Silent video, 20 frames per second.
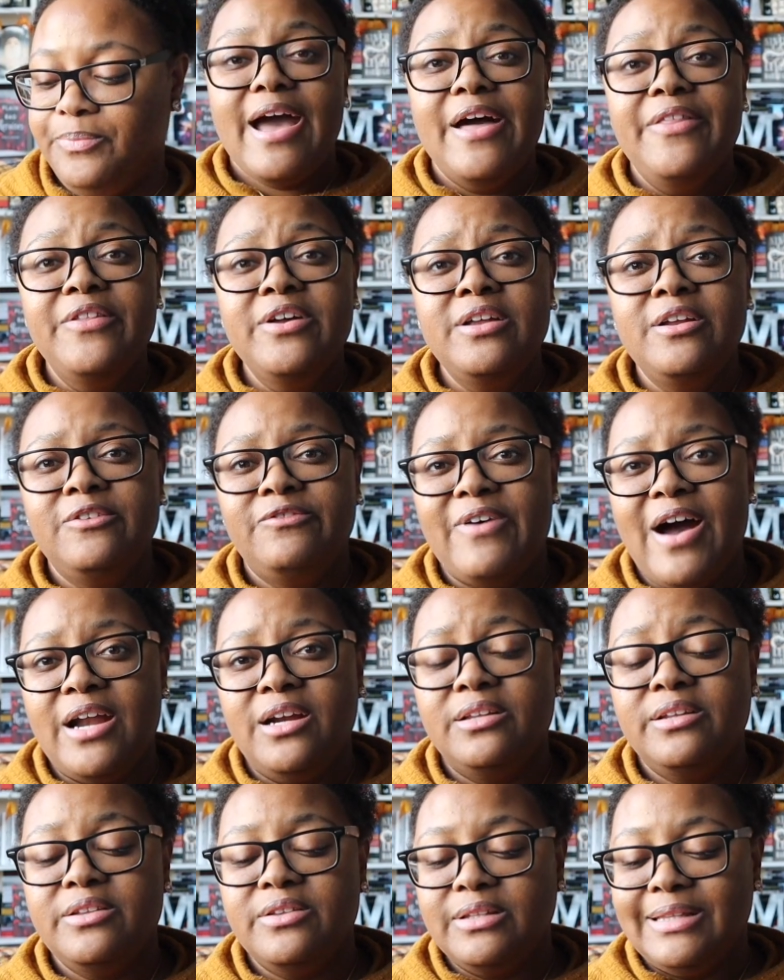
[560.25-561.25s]
And then
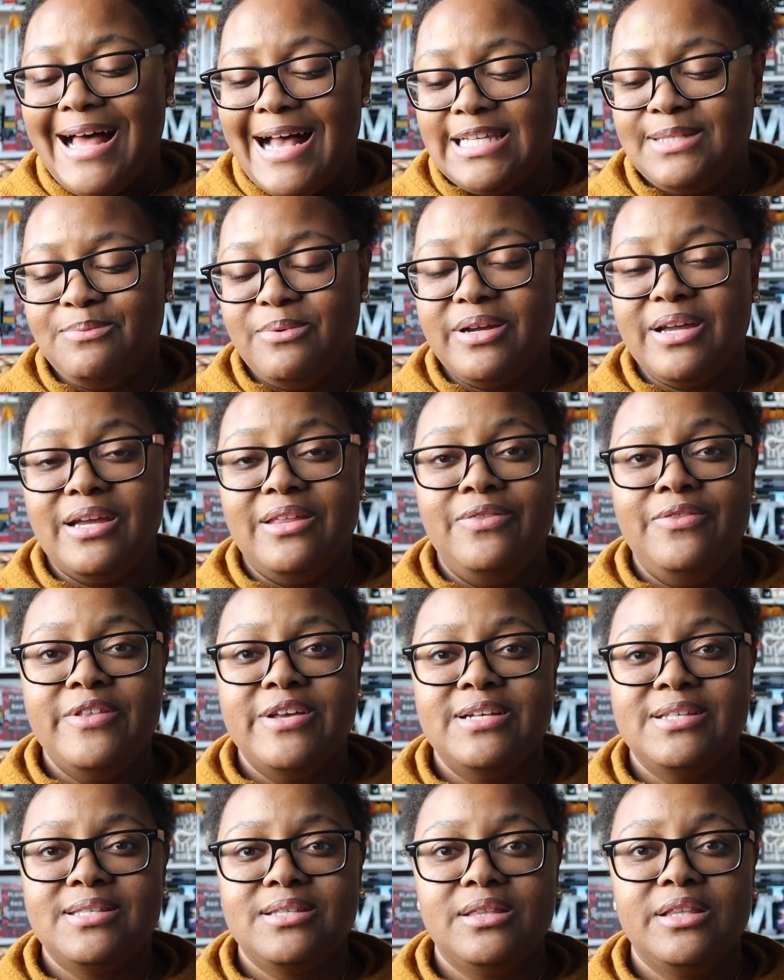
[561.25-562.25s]
finally the last book in
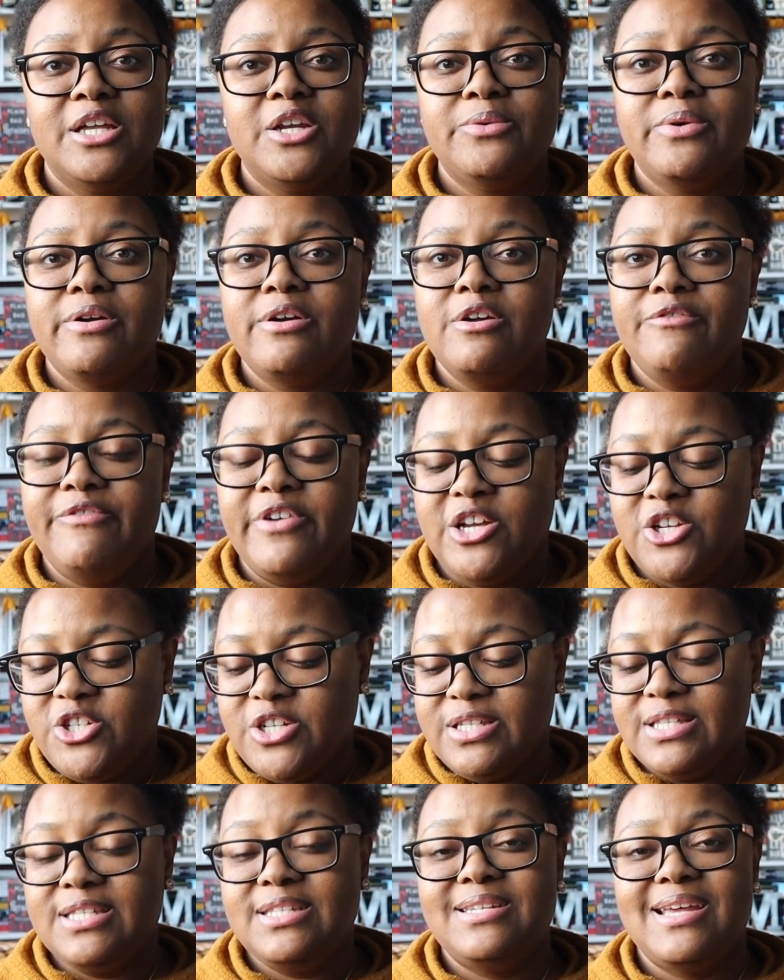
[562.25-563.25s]
this literary
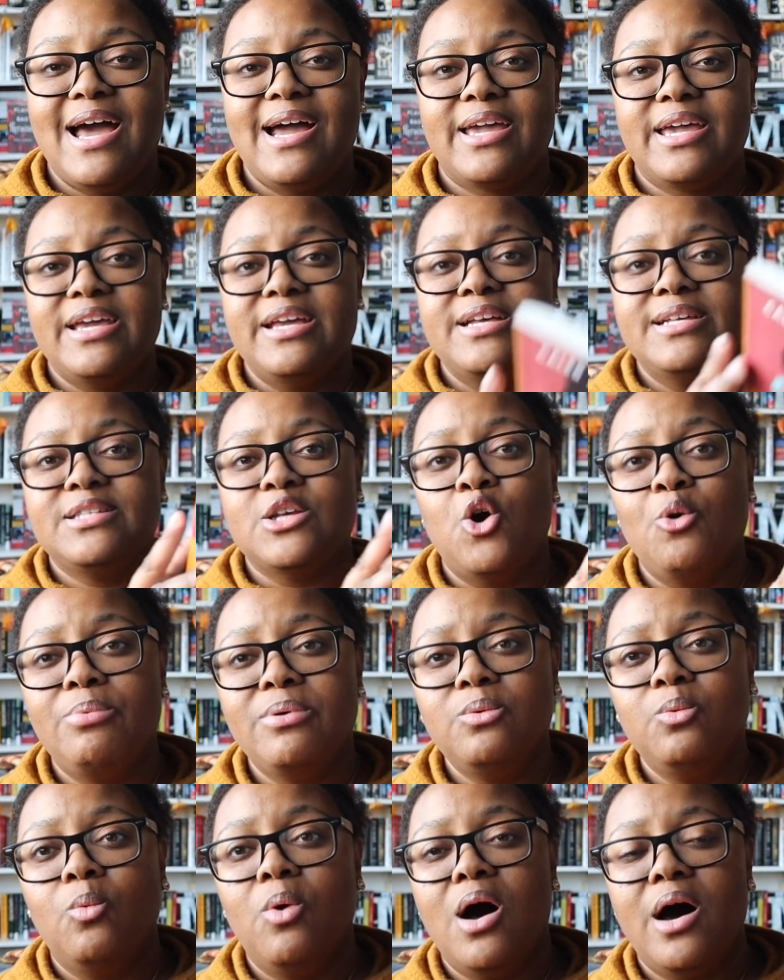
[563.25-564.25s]
fiction stack is
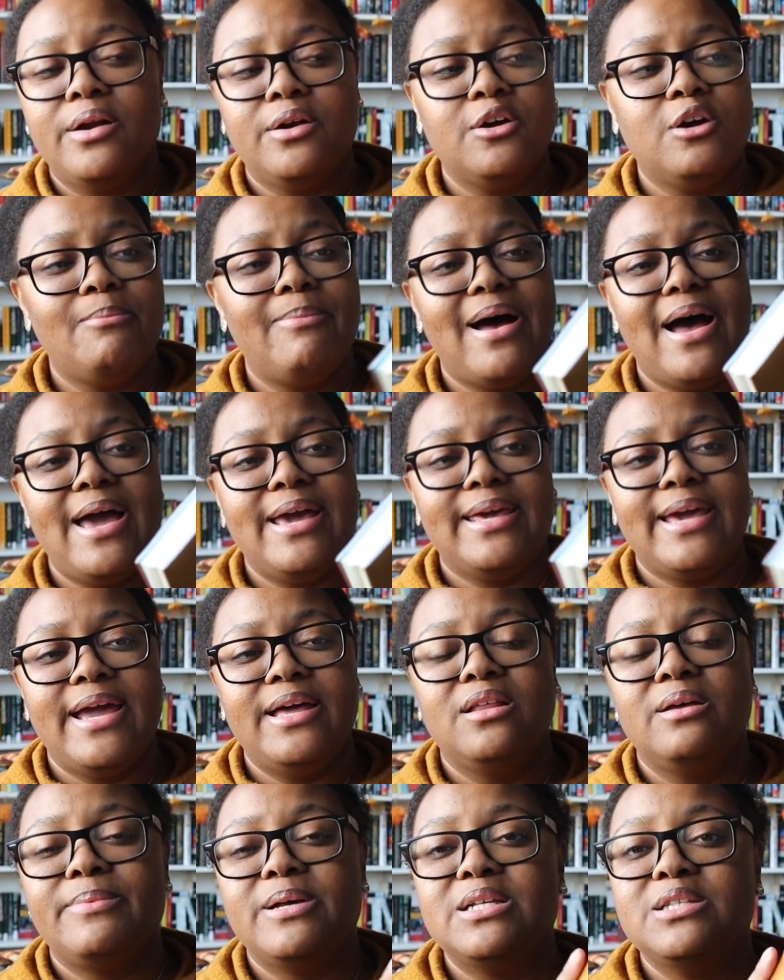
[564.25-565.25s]
Open Water by
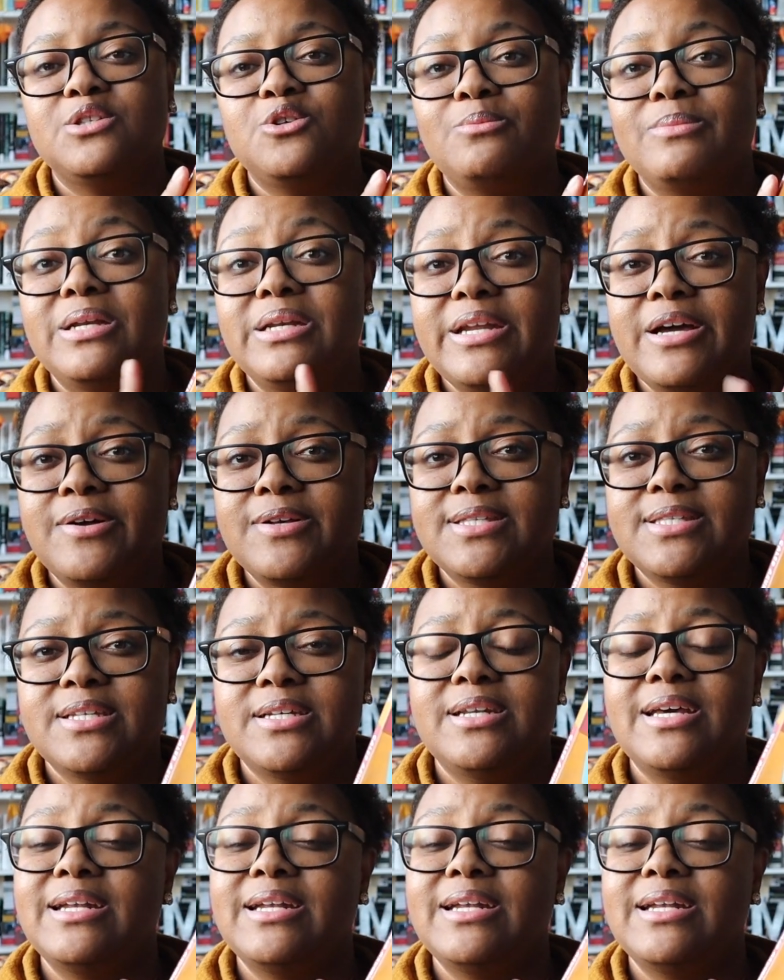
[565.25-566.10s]
Caleb Azuma Nelson,